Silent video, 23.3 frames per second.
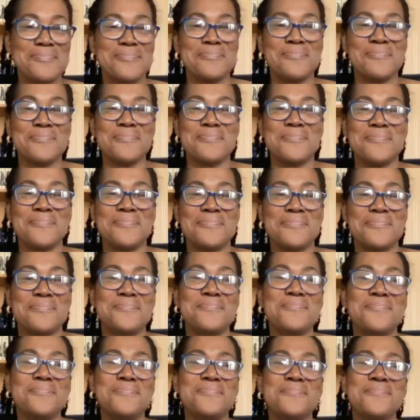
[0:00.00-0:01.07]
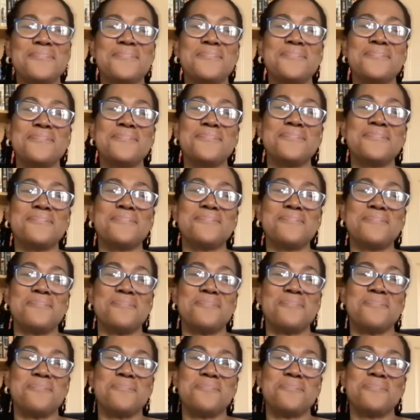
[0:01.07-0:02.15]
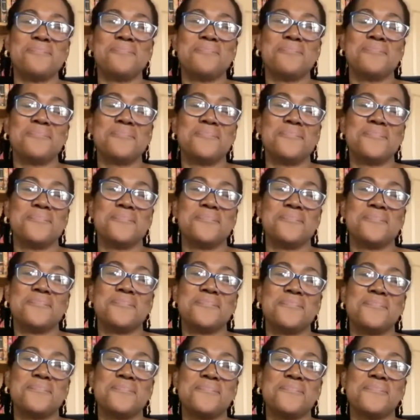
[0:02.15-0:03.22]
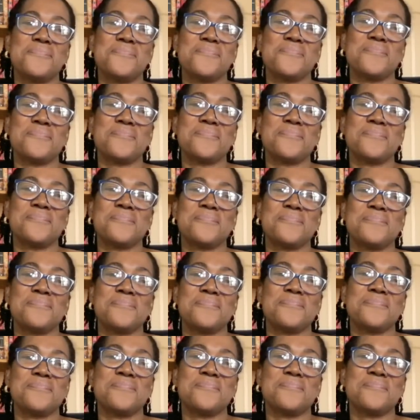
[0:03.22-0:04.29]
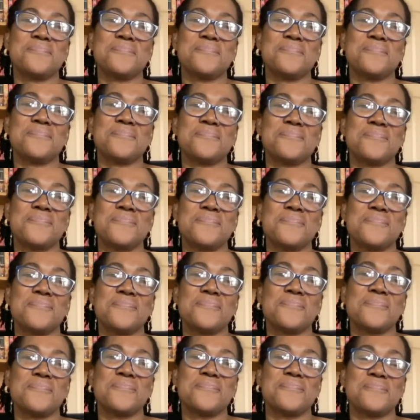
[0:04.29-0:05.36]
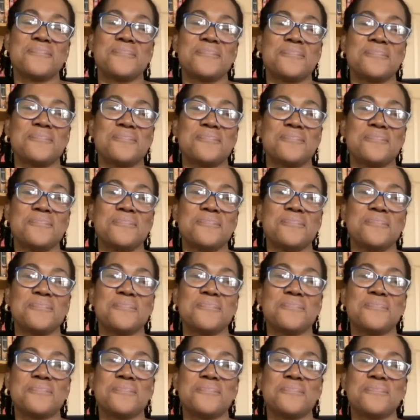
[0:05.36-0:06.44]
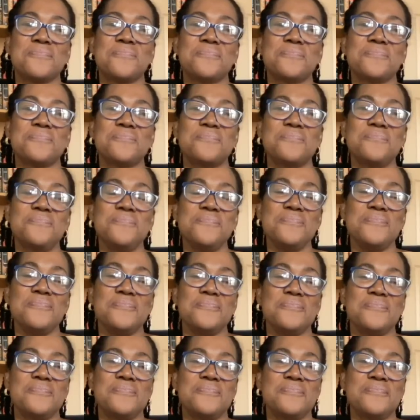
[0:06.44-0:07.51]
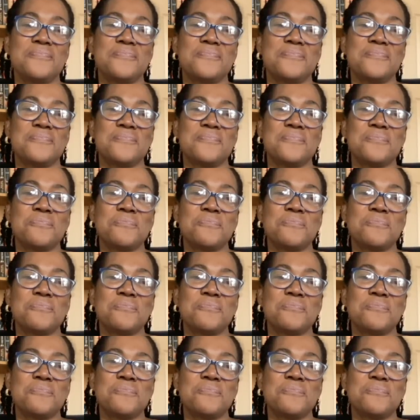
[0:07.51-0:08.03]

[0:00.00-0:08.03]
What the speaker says: No words are spoken by the person on screen.